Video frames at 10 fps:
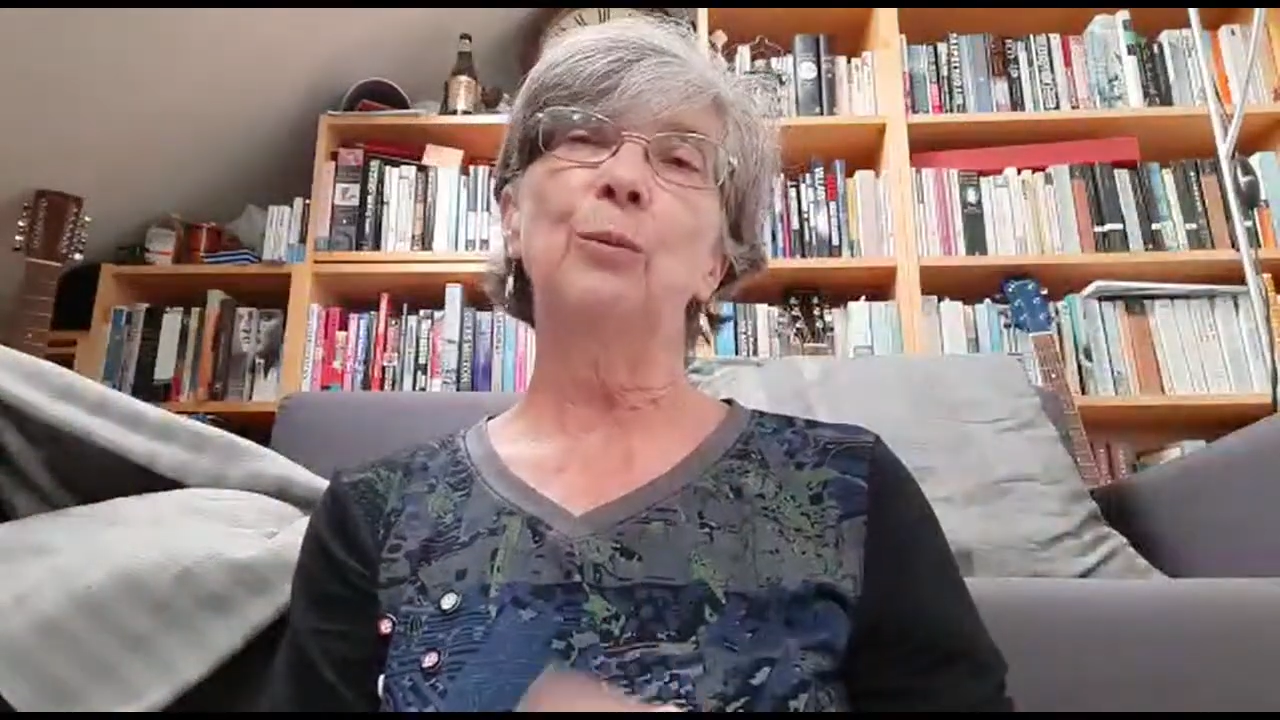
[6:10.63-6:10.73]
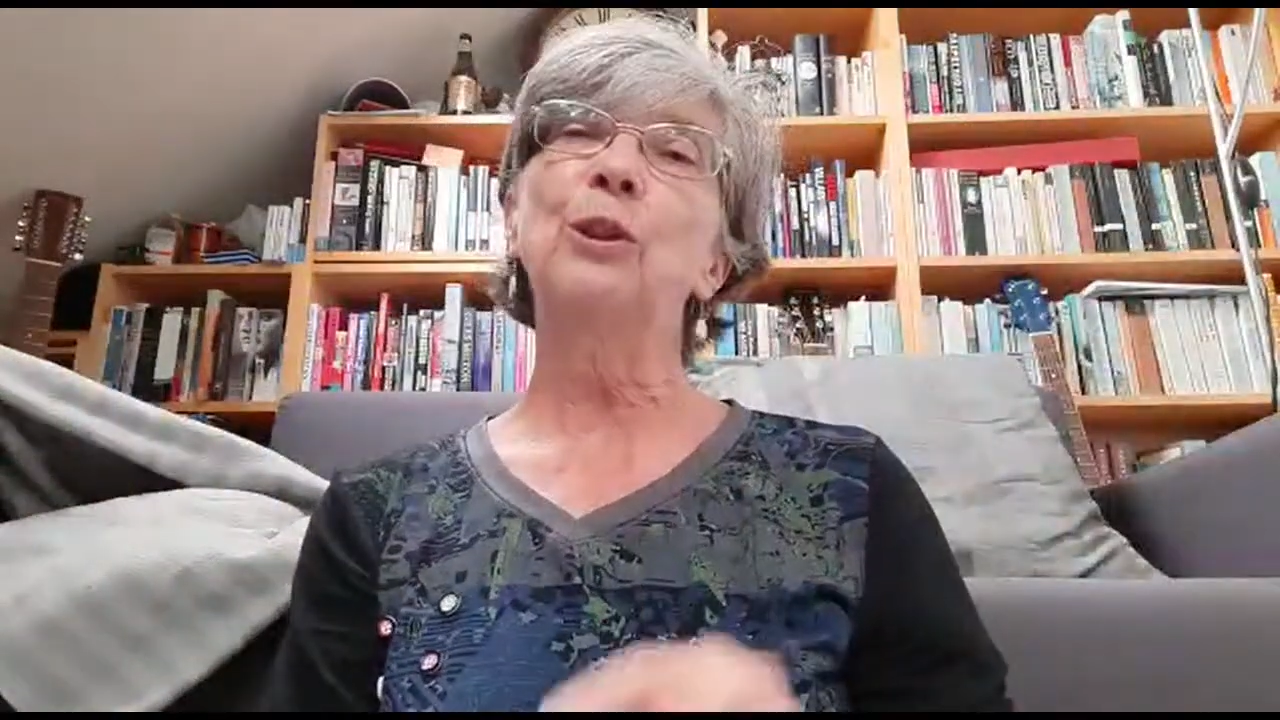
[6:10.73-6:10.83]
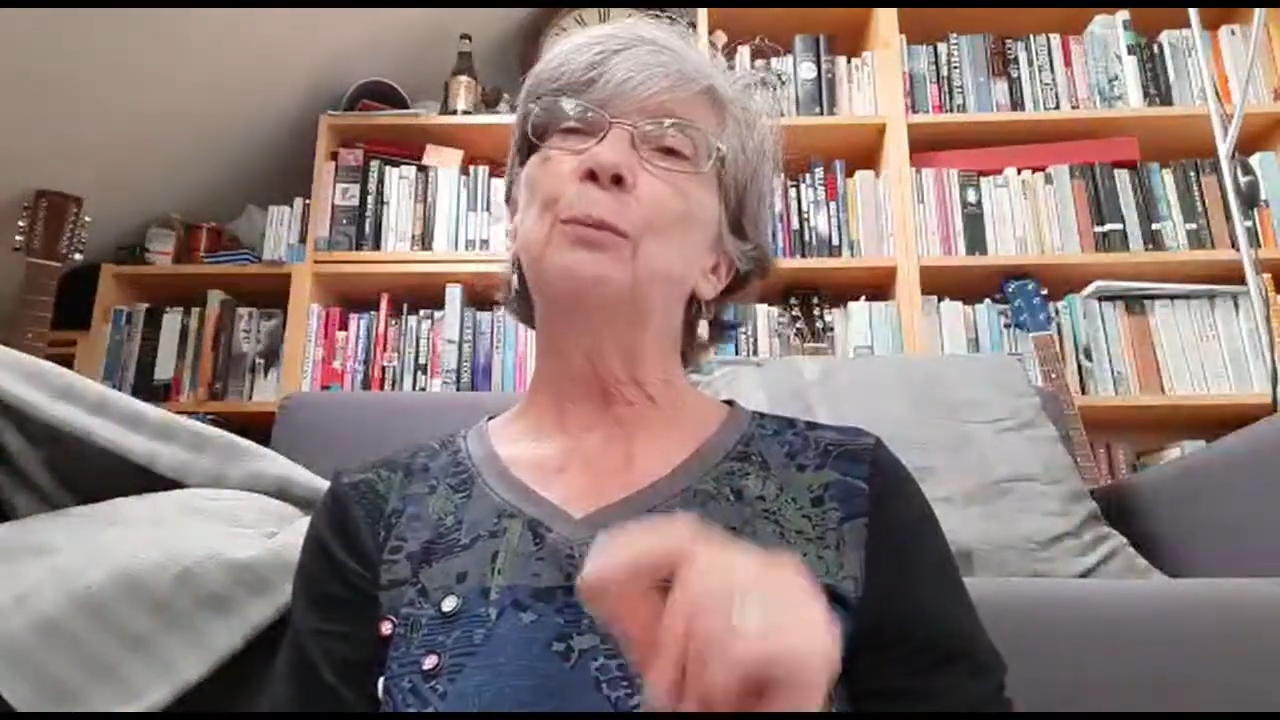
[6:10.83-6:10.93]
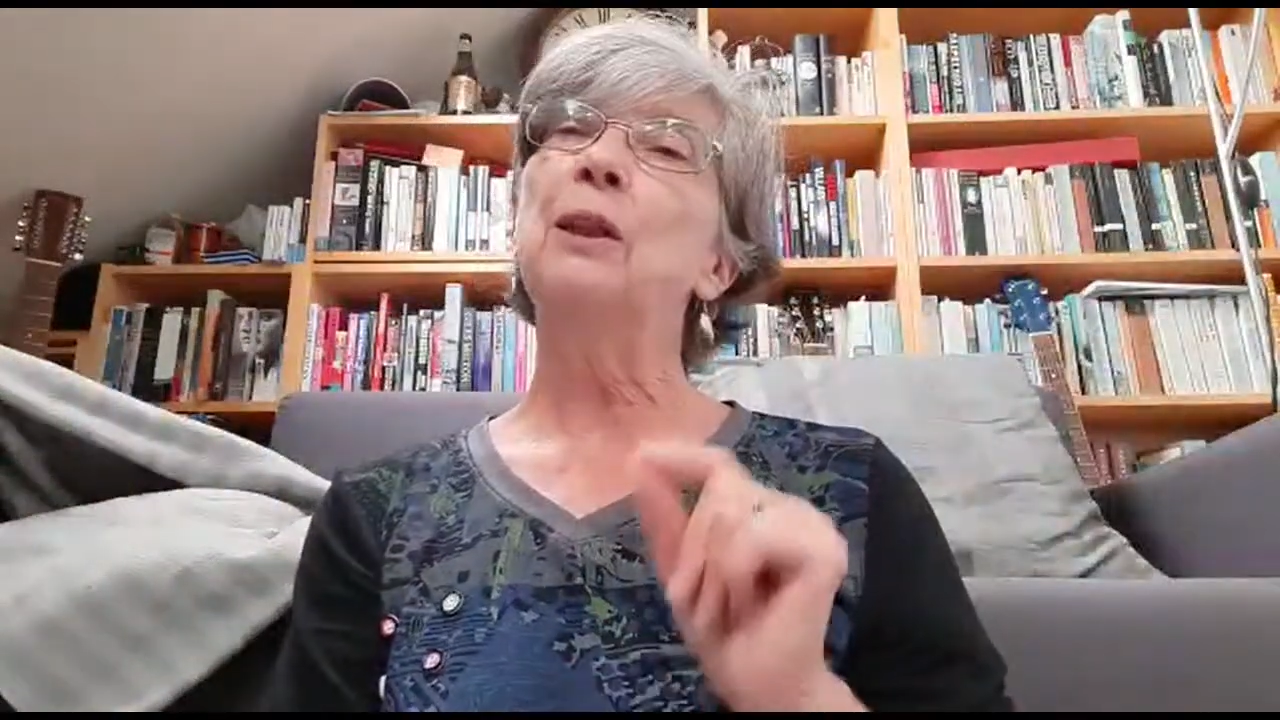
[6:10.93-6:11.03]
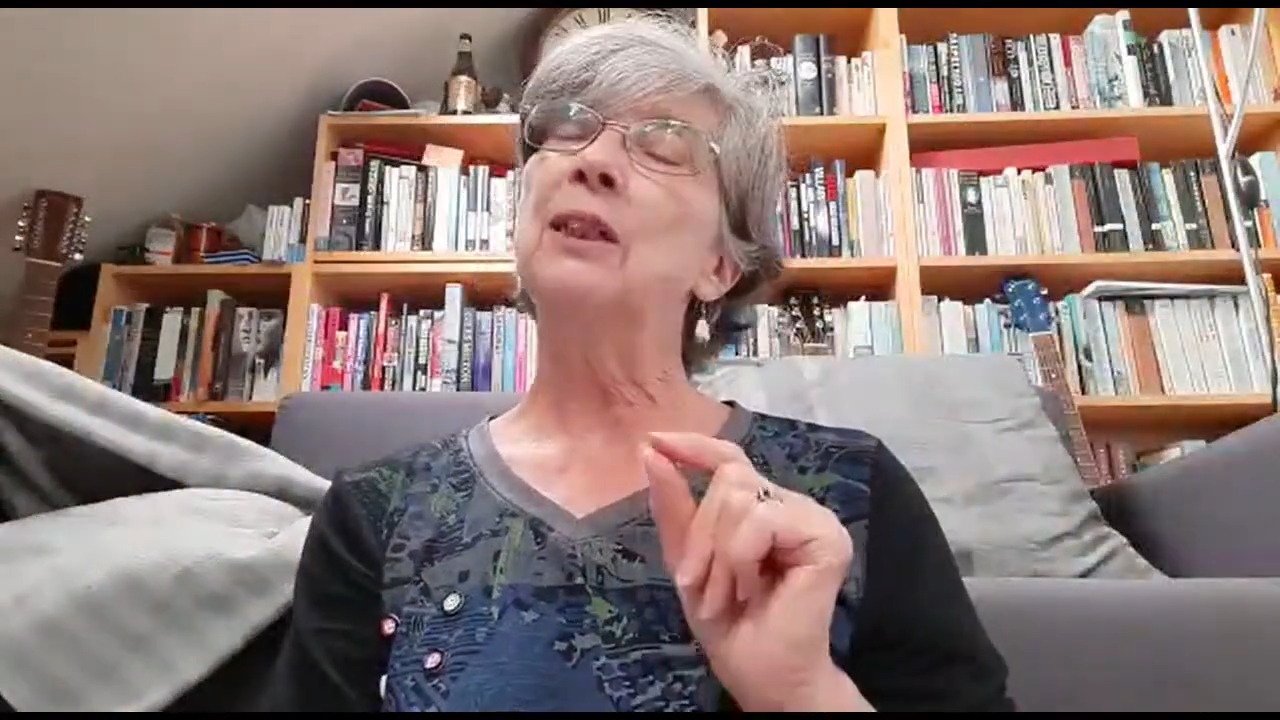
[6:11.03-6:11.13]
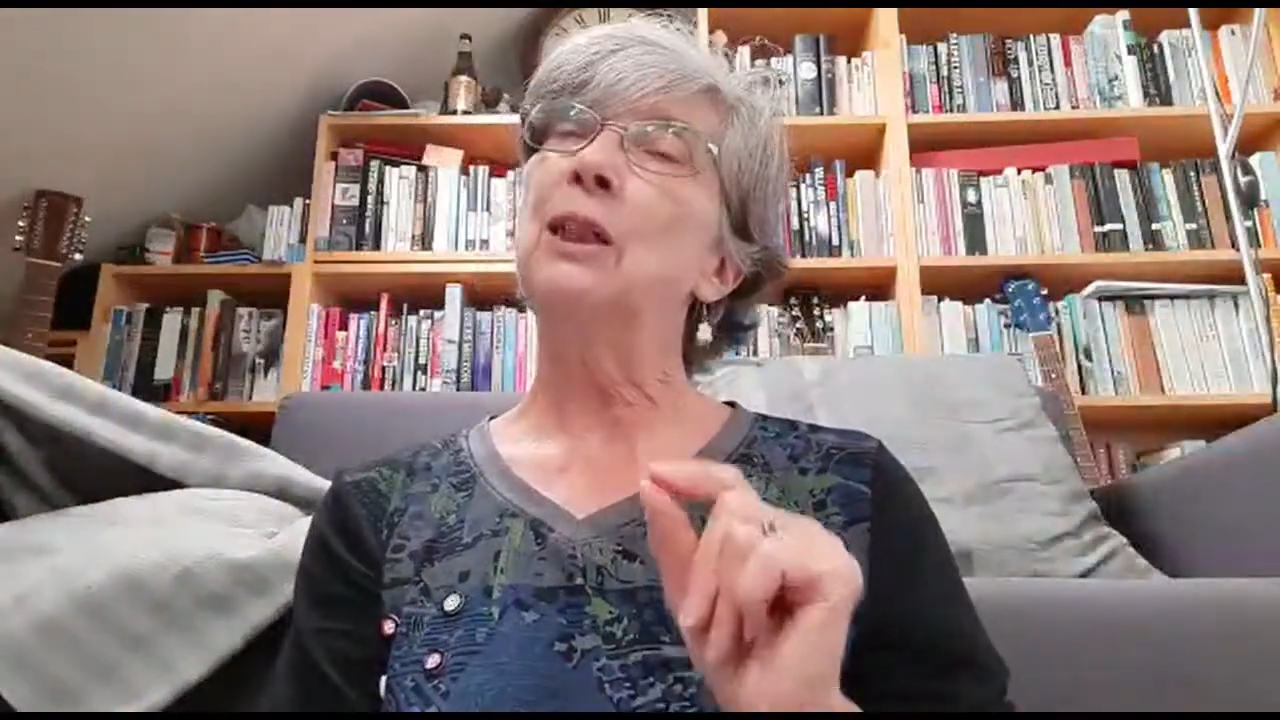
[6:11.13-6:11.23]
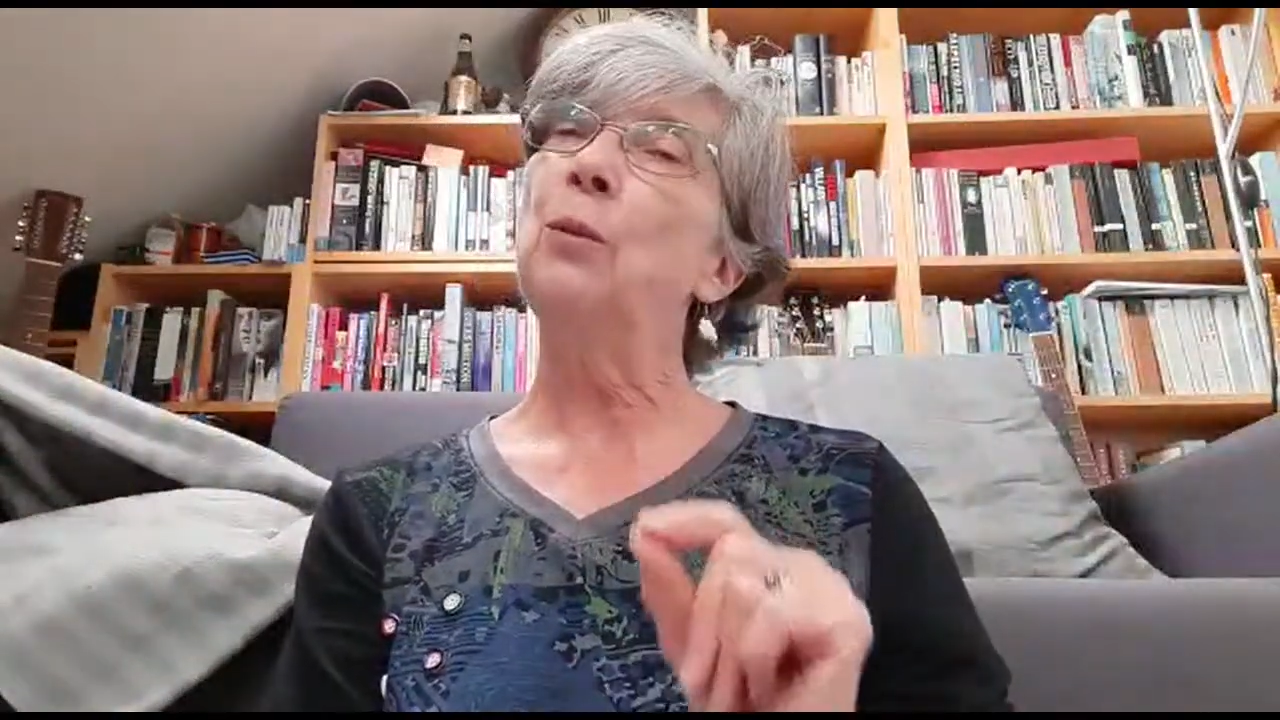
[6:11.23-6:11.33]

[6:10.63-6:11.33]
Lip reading: was because he